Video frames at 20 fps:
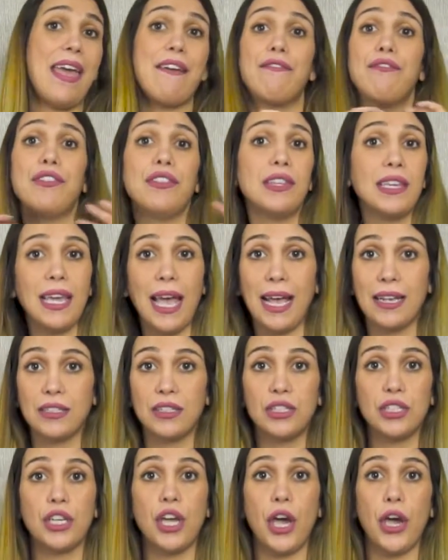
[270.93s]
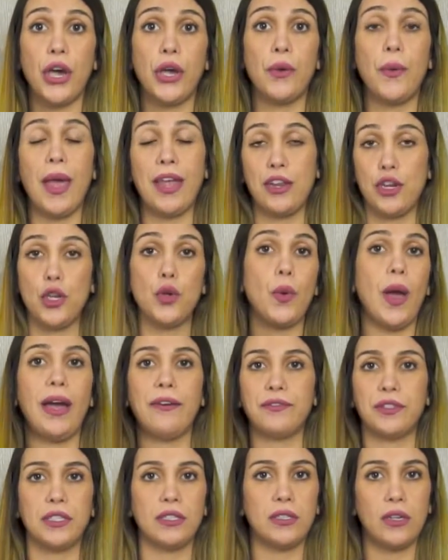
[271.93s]
everything has to go and you
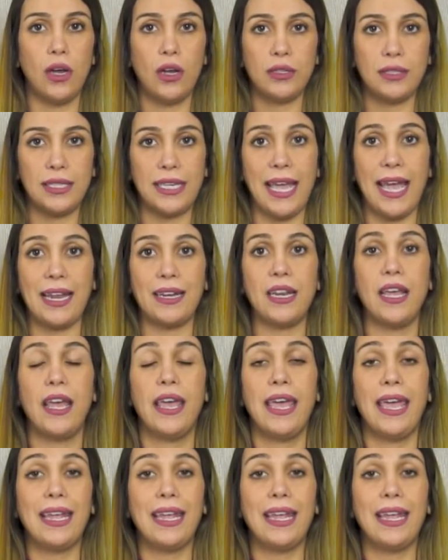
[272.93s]
have to start again.